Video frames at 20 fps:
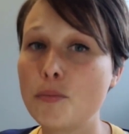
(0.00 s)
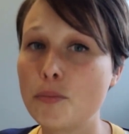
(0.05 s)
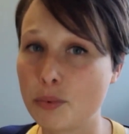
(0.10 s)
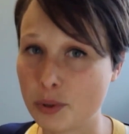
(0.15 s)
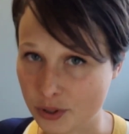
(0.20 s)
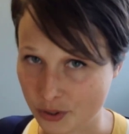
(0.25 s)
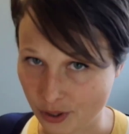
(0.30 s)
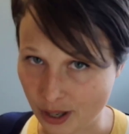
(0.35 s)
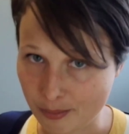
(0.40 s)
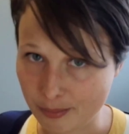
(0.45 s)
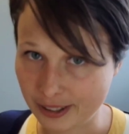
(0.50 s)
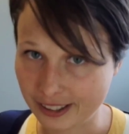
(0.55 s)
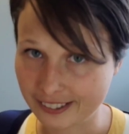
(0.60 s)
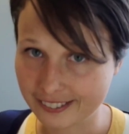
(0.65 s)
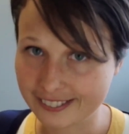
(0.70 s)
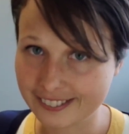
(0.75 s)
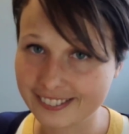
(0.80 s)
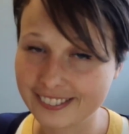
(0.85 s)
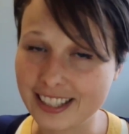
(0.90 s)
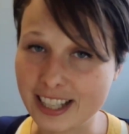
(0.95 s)

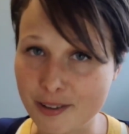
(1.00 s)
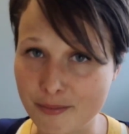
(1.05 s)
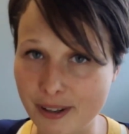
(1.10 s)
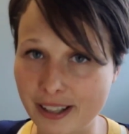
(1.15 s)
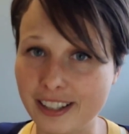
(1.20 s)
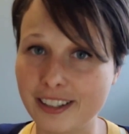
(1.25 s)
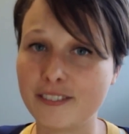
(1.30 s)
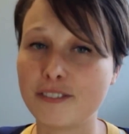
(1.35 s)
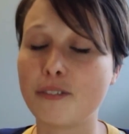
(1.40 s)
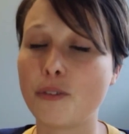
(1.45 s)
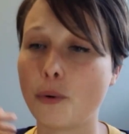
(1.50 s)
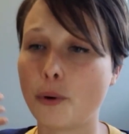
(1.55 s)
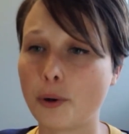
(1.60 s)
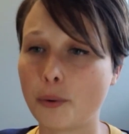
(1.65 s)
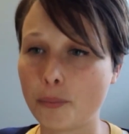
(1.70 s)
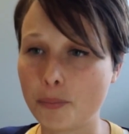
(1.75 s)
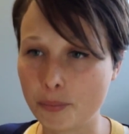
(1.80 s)
prescribing. He made them for